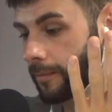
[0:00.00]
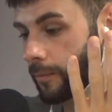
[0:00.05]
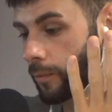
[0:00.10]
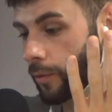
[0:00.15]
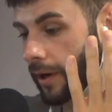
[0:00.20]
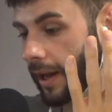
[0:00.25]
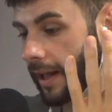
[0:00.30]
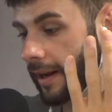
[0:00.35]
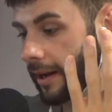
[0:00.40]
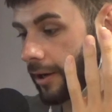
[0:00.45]

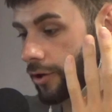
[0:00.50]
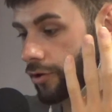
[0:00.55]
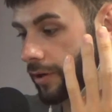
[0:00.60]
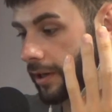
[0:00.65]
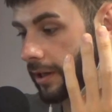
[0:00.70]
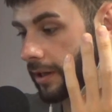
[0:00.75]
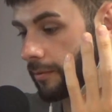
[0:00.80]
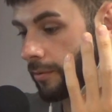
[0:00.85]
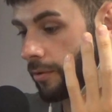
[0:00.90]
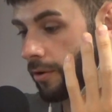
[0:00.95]
we're getting at
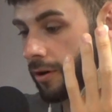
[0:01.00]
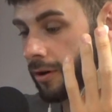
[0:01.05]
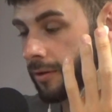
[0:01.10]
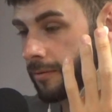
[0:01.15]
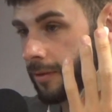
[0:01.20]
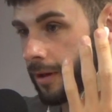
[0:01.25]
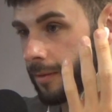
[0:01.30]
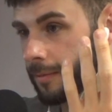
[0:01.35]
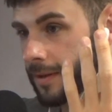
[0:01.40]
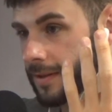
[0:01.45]
3 a.m, so I'm
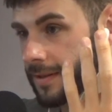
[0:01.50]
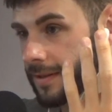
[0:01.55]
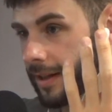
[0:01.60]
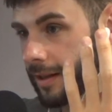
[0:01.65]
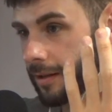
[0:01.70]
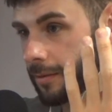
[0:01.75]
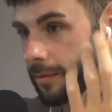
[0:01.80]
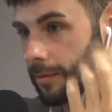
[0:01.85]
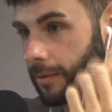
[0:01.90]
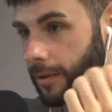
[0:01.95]
not
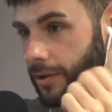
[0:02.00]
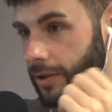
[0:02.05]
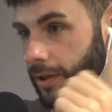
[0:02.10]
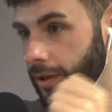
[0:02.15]
staying up to watch